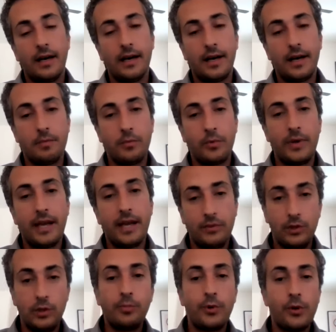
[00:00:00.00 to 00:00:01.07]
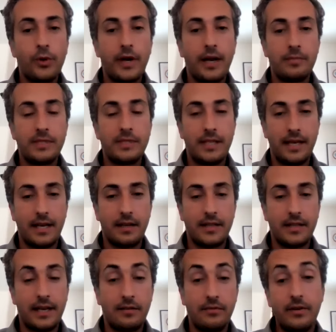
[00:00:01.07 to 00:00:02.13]
Um, we have two programs there
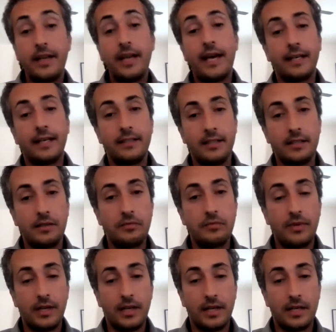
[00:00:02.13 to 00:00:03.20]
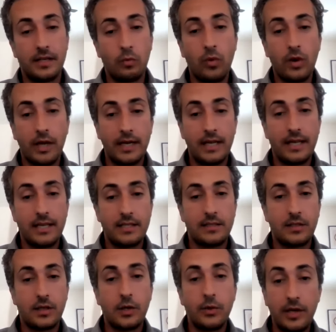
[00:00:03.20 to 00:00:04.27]
that are very active. Uh, one
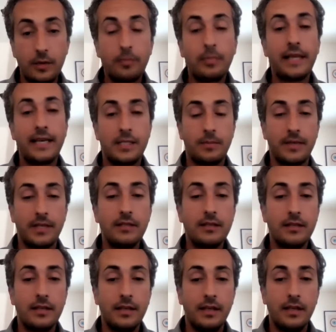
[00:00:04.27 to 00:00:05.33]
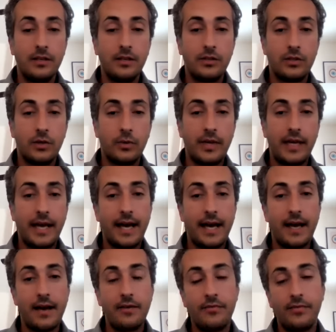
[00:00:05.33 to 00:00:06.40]
is career placement, so we
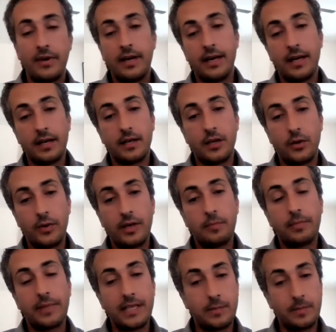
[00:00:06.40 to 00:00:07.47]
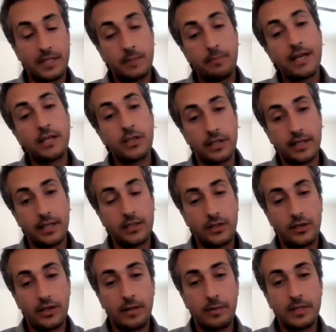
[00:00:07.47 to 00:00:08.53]
have a career placement
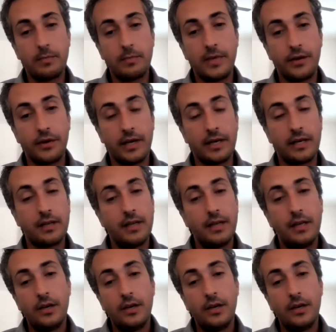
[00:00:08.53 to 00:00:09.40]
specialist, her name is Mira,